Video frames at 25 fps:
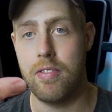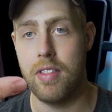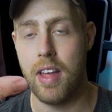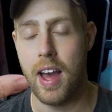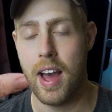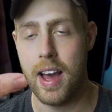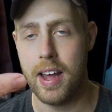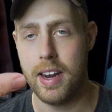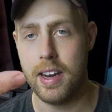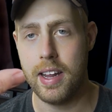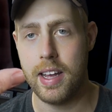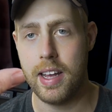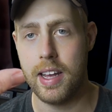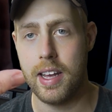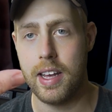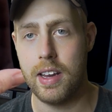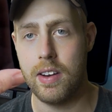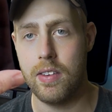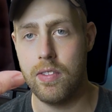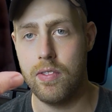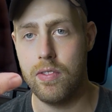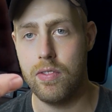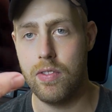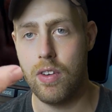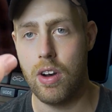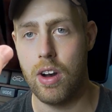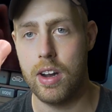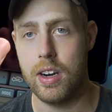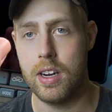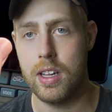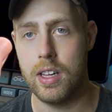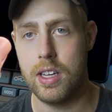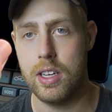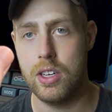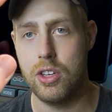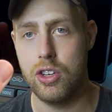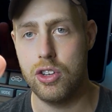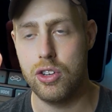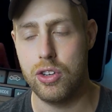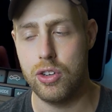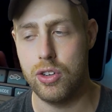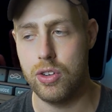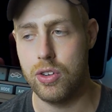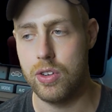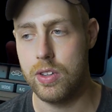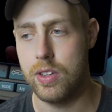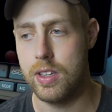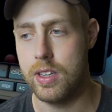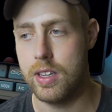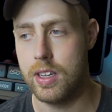that and finally
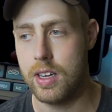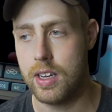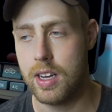tune the